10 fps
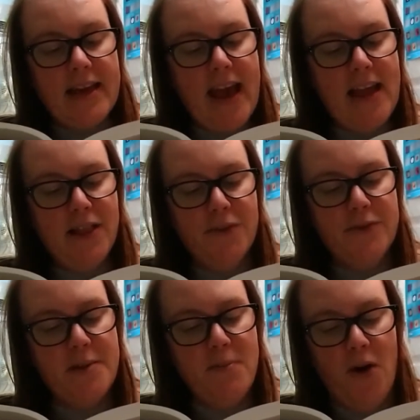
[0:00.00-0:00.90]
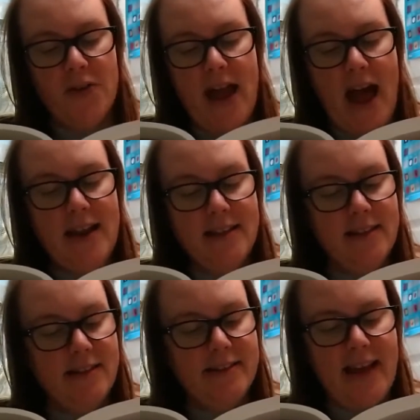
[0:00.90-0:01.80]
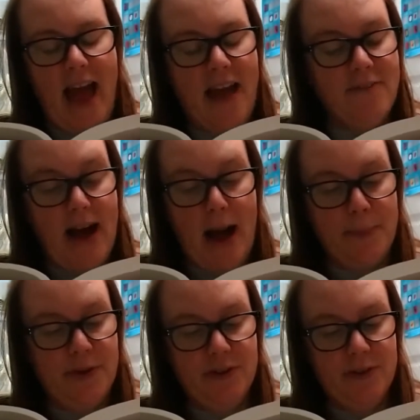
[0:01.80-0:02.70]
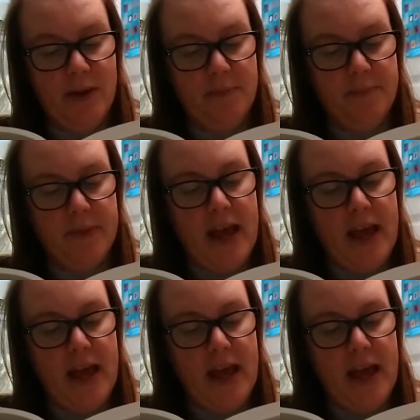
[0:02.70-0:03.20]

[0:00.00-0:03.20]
Kay loved it more than anything that had ever happened to him.